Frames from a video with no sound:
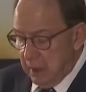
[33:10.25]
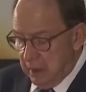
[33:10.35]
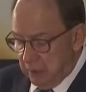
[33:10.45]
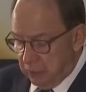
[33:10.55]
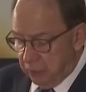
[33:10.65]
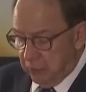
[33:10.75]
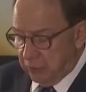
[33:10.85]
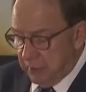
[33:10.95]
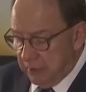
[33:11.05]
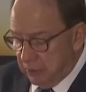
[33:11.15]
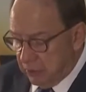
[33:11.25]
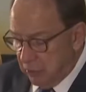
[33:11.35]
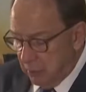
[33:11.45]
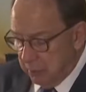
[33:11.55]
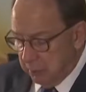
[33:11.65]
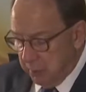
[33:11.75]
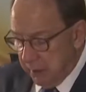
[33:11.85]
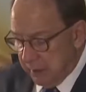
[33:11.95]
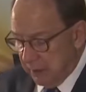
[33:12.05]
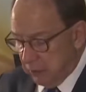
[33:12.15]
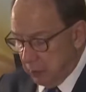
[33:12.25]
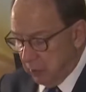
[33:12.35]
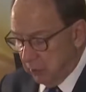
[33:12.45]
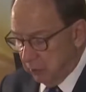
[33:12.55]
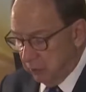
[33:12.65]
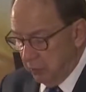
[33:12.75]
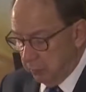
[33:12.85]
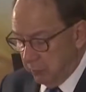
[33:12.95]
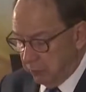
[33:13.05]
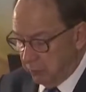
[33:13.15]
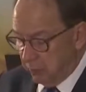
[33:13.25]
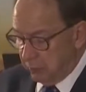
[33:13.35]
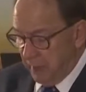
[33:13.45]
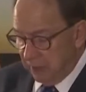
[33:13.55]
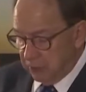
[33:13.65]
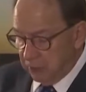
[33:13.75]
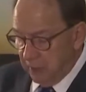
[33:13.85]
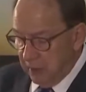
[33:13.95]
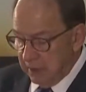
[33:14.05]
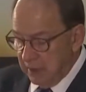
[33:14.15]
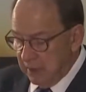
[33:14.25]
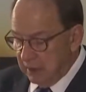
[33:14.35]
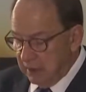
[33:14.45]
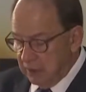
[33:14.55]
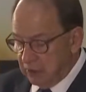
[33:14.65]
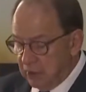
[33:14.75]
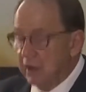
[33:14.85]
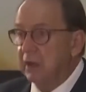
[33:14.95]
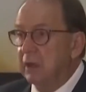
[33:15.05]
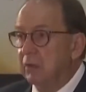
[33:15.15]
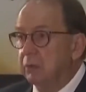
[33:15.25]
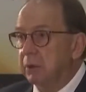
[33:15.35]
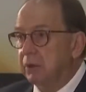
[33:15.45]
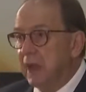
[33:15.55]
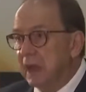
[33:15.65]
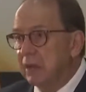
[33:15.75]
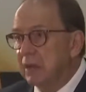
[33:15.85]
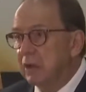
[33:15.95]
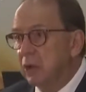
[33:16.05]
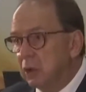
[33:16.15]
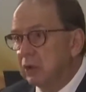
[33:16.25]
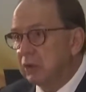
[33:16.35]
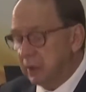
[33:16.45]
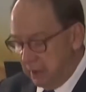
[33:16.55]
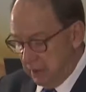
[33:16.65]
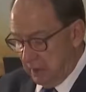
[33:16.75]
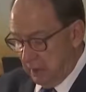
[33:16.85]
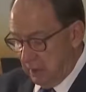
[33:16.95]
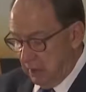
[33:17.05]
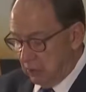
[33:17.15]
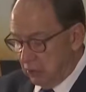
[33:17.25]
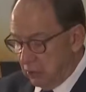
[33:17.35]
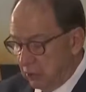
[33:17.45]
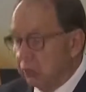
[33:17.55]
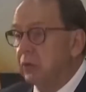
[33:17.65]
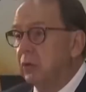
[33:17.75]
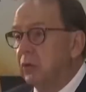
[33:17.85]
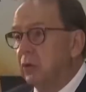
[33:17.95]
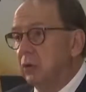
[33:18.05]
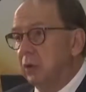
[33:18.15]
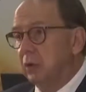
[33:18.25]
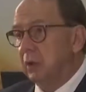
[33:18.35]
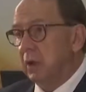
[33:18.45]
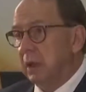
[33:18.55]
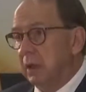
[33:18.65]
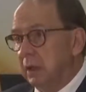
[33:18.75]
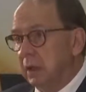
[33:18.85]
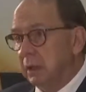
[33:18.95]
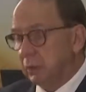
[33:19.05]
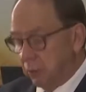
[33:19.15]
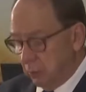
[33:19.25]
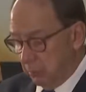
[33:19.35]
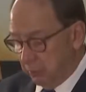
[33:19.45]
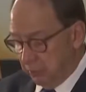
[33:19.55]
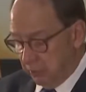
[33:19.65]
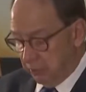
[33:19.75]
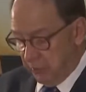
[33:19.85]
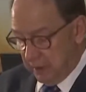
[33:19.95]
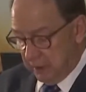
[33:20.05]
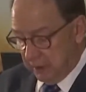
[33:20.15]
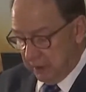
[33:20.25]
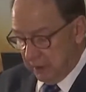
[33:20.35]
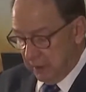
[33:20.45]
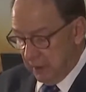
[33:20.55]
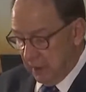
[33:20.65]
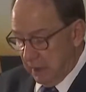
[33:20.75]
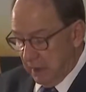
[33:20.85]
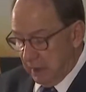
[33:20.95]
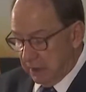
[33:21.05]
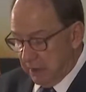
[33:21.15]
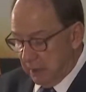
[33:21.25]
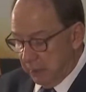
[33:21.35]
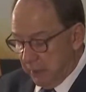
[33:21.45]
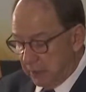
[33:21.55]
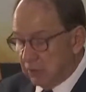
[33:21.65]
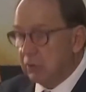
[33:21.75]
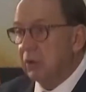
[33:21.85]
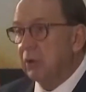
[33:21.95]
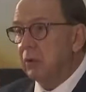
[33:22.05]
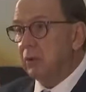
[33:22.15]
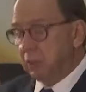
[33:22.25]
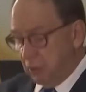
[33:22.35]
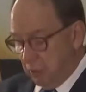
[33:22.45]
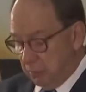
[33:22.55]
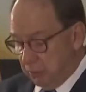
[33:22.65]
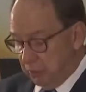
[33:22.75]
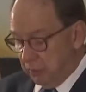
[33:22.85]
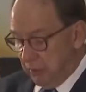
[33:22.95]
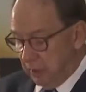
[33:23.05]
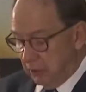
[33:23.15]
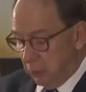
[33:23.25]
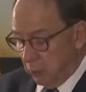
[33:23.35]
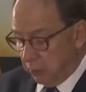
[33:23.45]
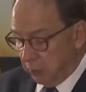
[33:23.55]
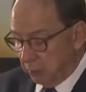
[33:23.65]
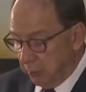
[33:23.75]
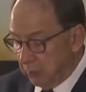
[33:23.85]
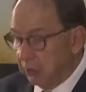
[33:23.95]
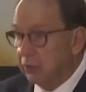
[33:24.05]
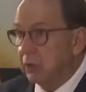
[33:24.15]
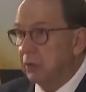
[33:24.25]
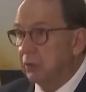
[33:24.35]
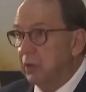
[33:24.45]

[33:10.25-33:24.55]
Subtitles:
is firstly determined by a network of persons outside and inside government acting contrary to constitutional and legal norms. Secondly, directed not in terms of our laws and policies